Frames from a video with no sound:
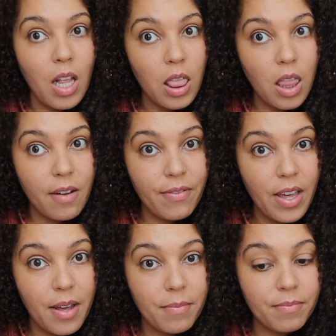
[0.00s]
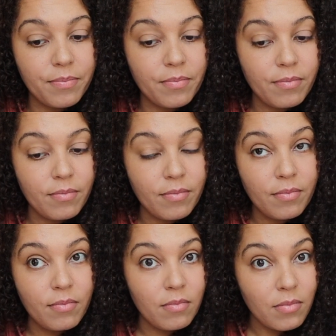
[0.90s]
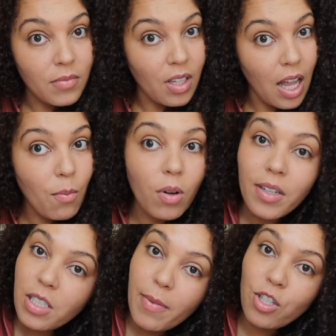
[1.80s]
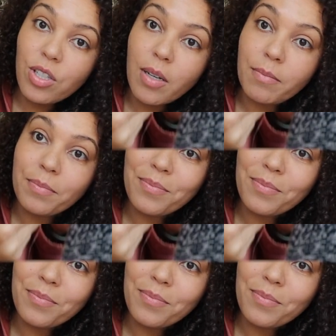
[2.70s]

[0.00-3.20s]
Love them. I wanted to mention them.